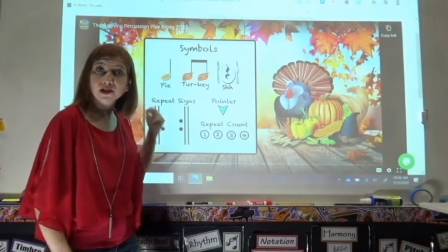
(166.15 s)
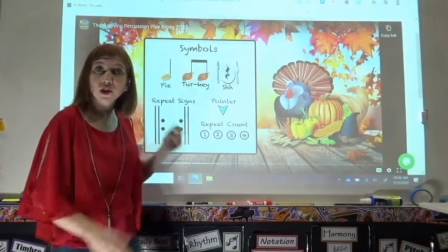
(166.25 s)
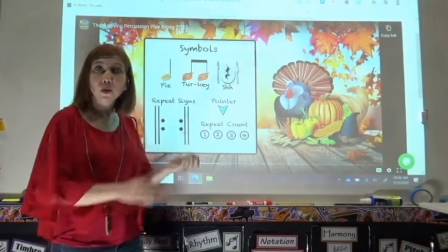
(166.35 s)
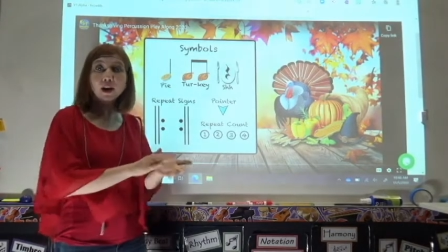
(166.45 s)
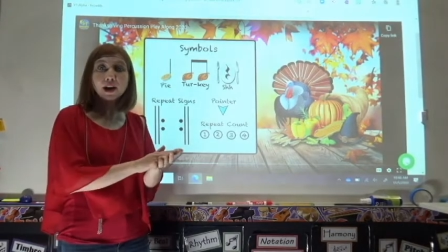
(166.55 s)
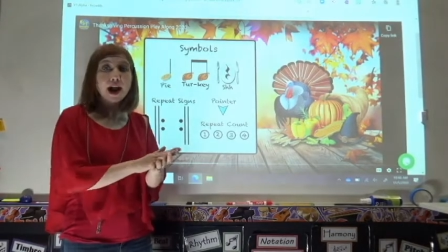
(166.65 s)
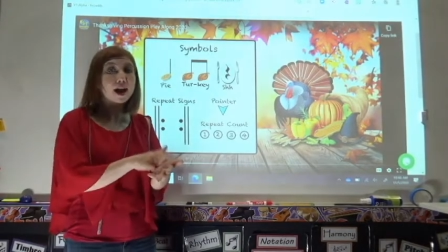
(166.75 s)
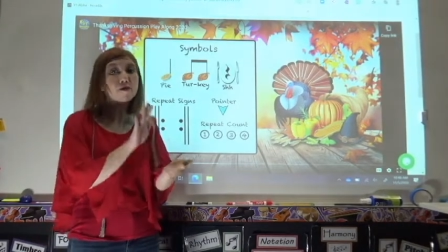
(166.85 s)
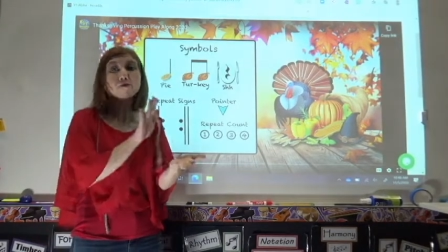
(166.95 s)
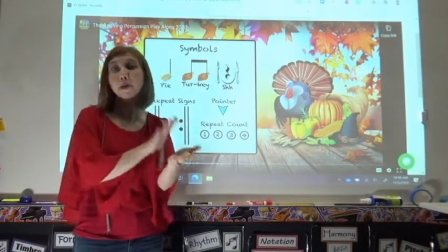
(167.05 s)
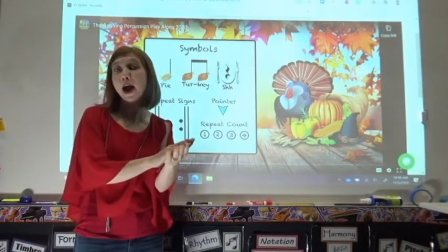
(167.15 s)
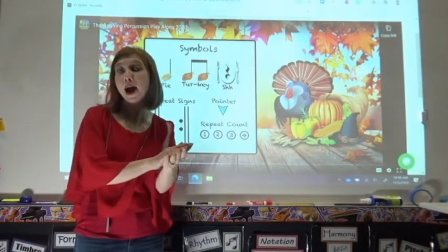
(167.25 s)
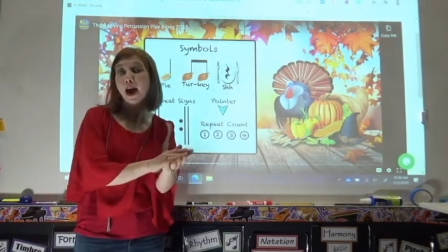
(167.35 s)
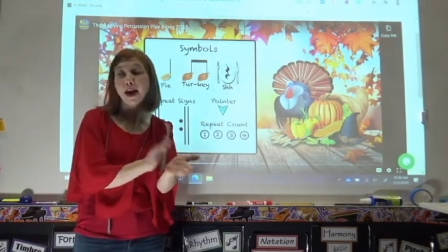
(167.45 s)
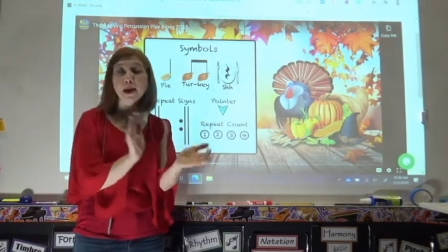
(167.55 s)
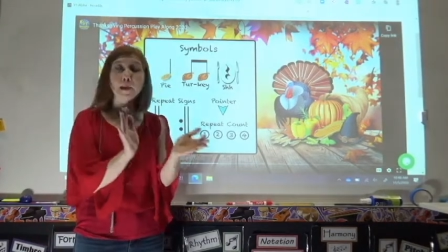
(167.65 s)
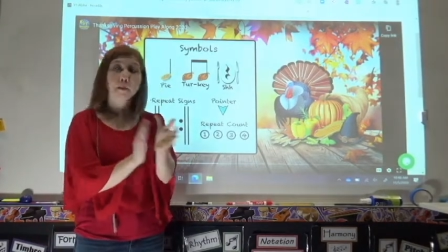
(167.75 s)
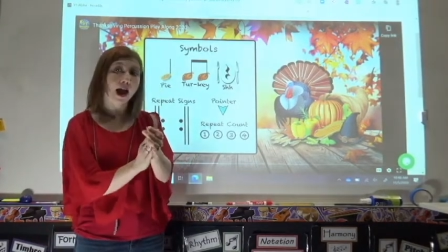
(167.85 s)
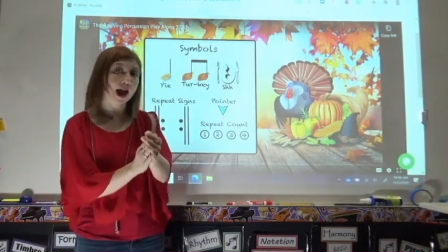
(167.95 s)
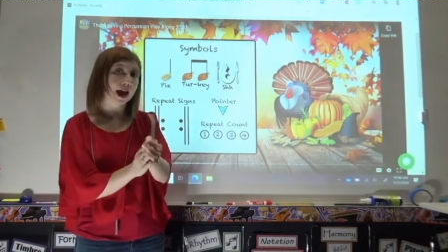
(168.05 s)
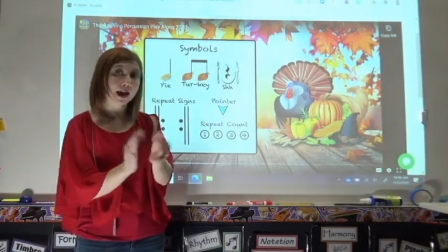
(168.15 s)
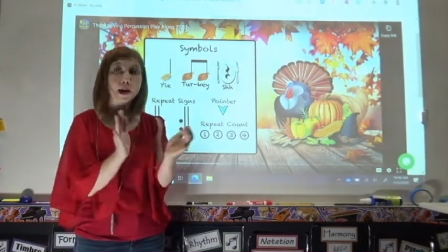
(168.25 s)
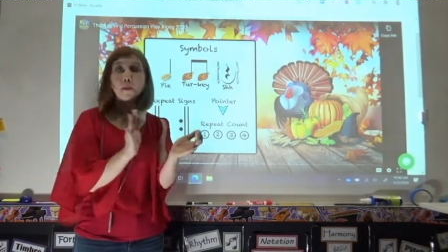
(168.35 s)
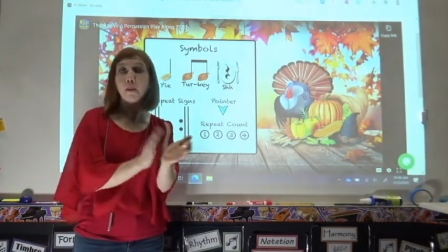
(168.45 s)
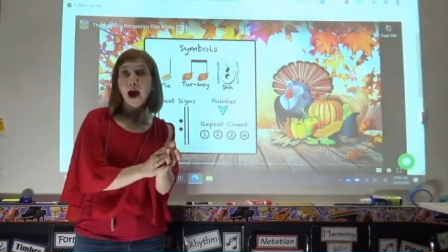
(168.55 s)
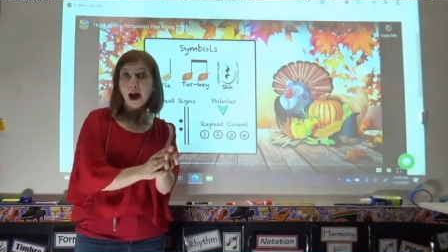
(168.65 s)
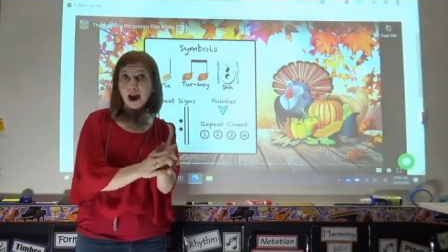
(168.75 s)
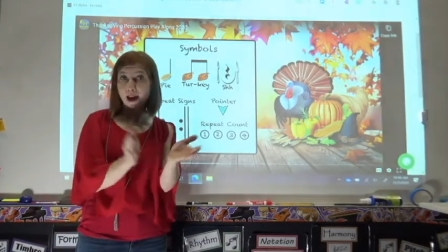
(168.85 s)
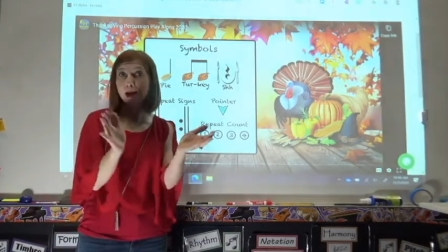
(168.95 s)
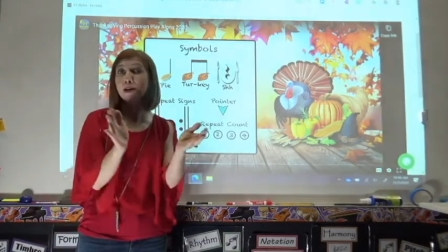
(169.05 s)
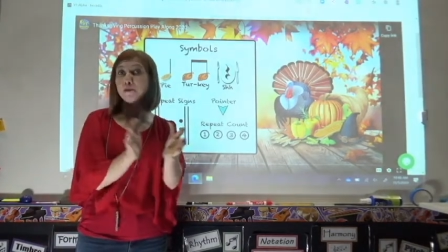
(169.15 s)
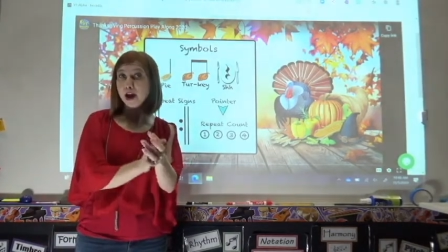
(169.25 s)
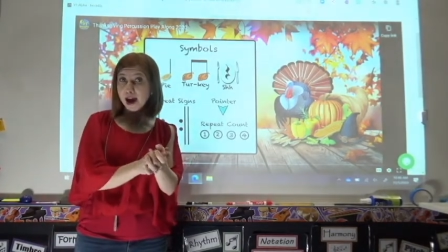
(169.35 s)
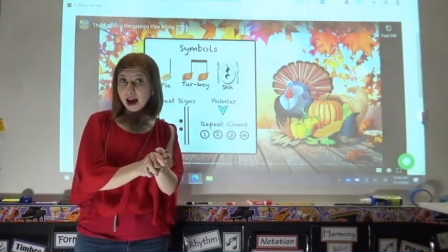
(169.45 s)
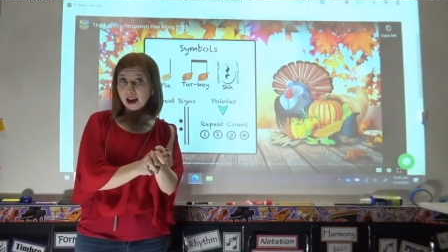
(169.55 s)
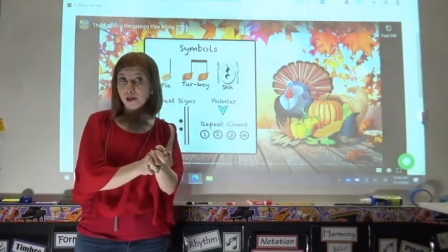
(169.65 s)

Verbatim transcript: So we could have pie, pie, pie, pie,